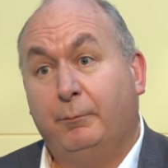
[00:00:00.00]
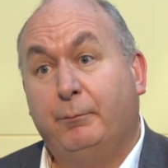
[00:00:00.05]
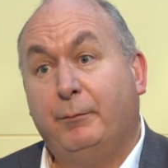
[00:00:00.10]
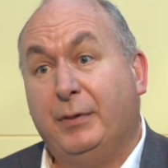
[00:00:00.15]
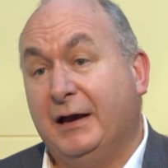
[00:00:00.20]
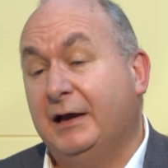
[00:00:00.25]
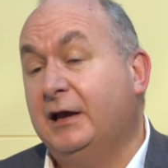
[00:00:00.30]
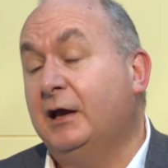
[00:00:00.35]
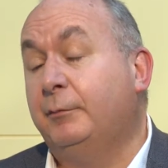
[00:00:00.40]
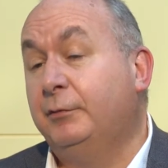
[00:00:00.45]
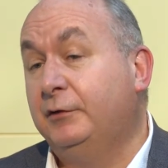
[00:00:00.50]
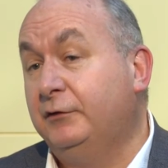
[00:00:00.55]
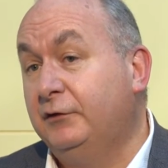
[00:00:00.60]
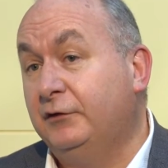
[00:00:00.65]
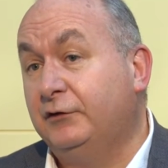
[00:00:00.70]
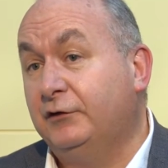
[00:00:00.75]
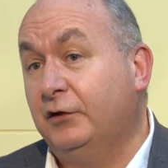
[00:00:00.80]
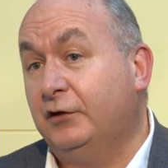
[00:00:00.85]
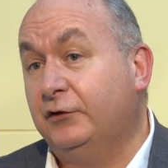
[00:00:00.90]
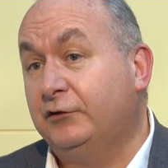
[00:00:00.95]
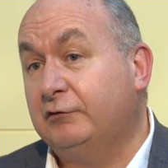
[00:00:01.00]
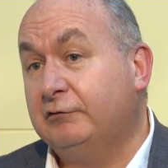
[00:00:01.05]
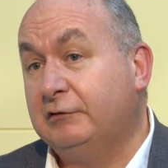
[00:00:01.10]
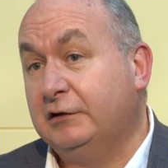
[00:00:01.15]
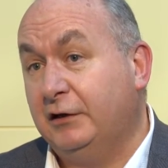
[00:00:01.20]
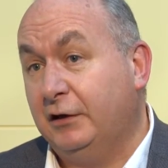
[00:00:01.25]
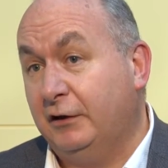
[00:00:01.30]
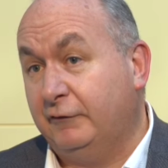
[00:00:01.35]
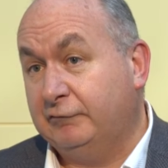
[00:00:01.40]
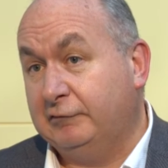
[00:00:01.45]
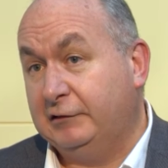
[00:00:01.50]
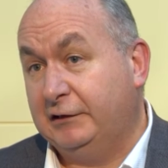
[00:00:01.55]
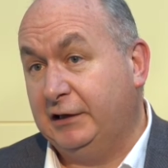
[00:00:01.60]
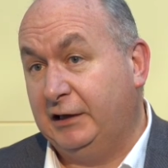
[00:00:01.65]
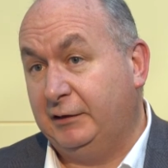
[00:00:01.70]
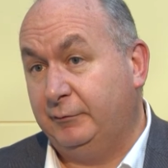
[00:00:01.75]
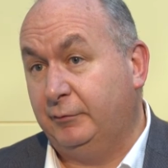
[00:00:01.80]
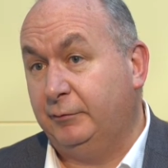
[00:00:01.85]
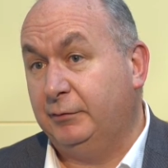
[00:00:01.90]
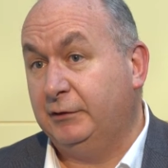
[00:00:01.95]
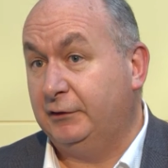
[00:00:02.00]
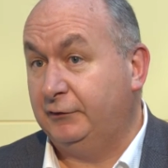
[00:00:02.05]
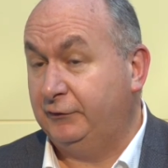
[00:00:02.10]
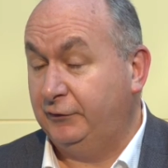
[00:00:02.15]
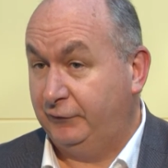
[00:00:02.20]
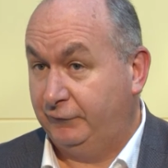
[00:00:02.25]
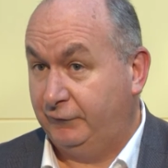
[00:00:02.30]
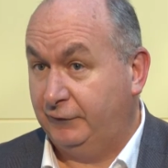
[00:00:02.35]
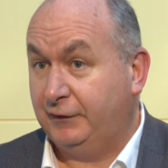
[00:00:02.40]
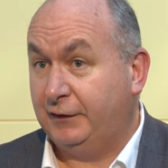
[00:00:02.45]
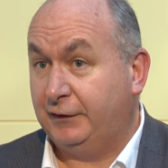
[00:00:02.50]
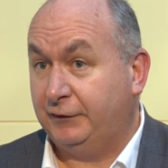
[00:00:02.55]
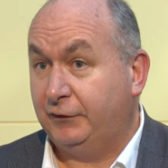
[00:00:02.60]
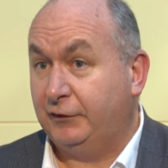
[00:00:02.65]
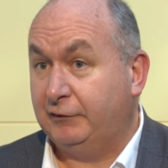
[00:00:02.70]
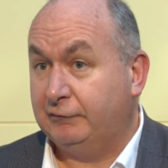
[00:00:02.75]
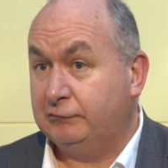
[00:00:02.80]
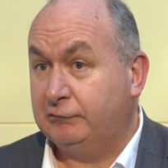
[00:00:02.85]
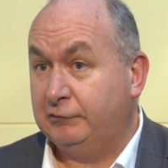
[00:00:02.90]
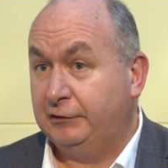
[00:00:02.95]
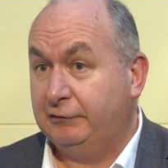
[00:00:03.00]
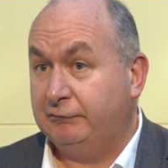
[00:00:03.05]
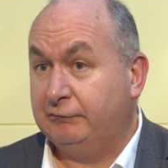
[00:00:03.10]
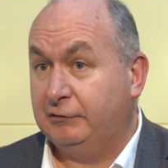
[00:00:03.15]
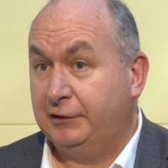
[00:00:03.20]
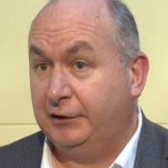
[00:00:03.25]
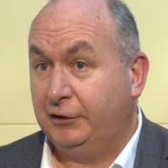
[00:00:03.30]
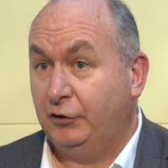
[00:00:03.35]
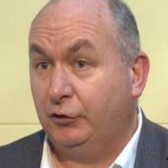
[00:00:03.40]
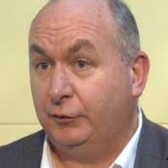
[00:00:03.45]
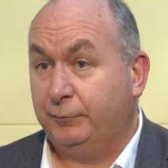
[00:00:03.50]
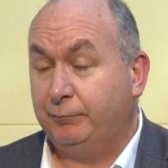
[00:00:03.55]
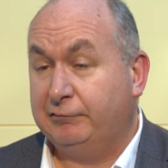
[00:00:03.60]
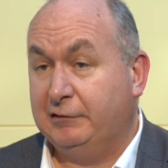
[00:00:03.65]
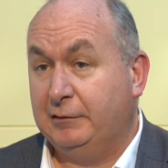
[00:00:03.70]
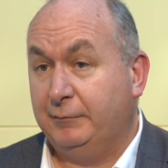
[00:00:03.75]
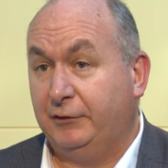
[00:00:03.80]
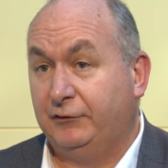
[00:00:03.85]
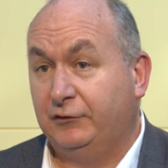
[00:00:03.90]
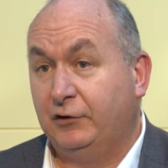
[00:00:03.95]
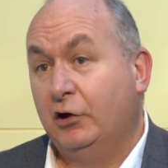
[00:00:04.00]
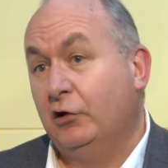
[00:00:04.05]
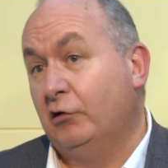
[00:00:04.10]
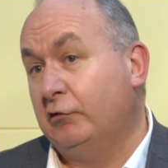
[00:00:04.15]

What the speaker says: backup and disaster recovery capabilities for that are already running on premise,